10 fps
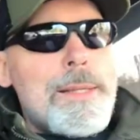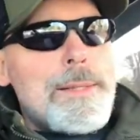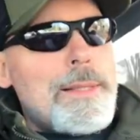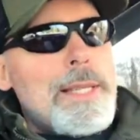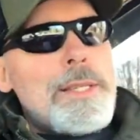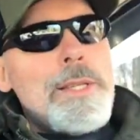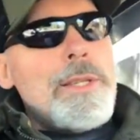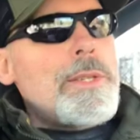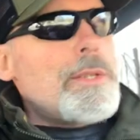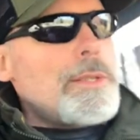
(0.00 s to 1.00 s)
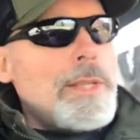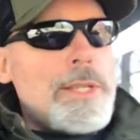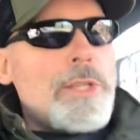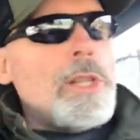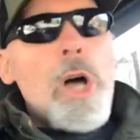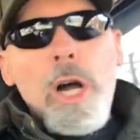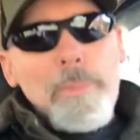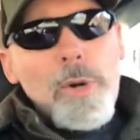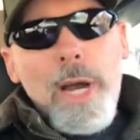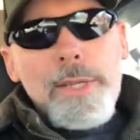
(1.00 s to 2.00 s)
This is a long
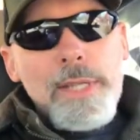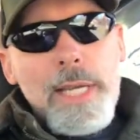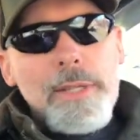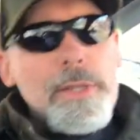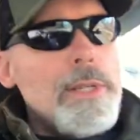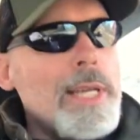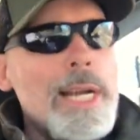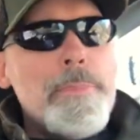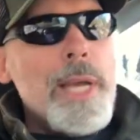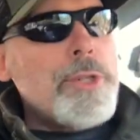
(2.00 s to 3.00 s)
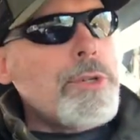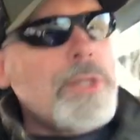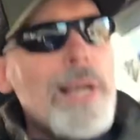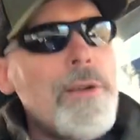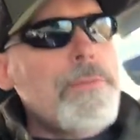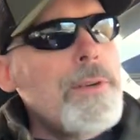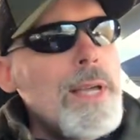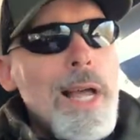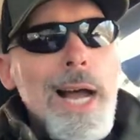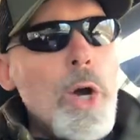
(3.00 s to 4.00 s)
process. You got to pace yourself.
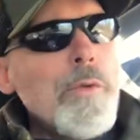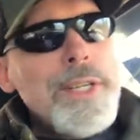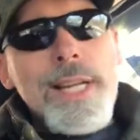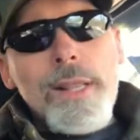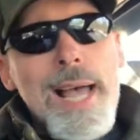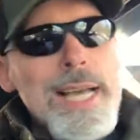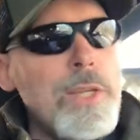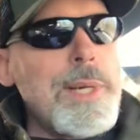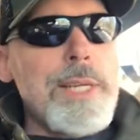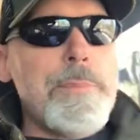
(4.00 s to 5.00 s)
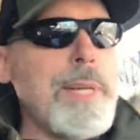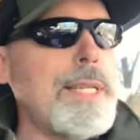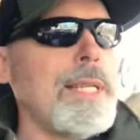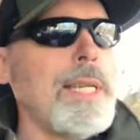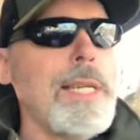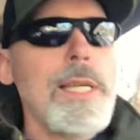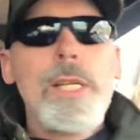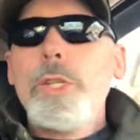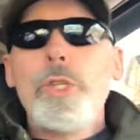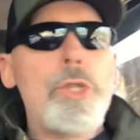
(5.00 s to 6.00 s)
I overdid it last week in PT,
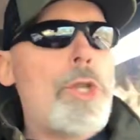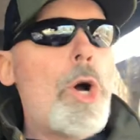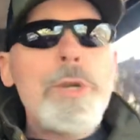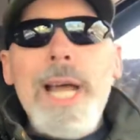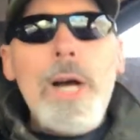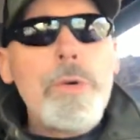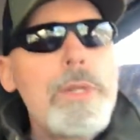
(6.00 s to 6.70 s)
no doubt.